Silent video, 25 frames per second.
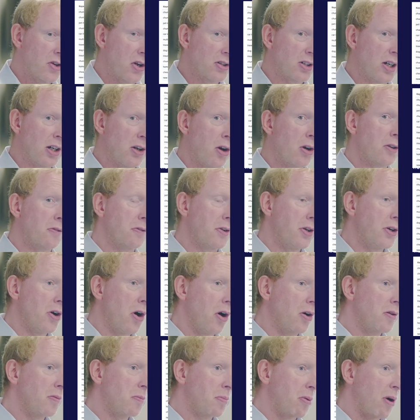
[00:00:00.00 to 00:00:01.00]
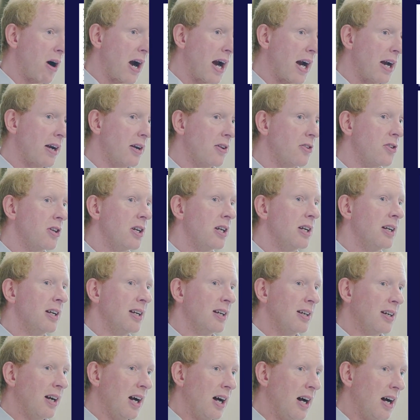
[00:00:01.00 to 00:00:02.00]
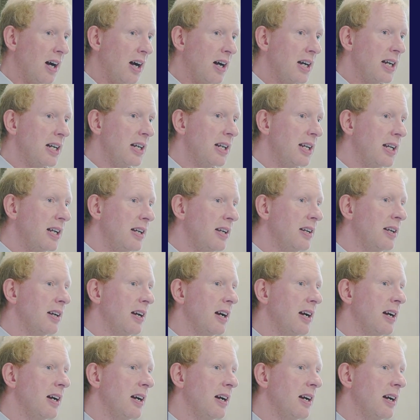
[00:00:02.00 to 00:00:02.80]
on a lot of non-brand, highly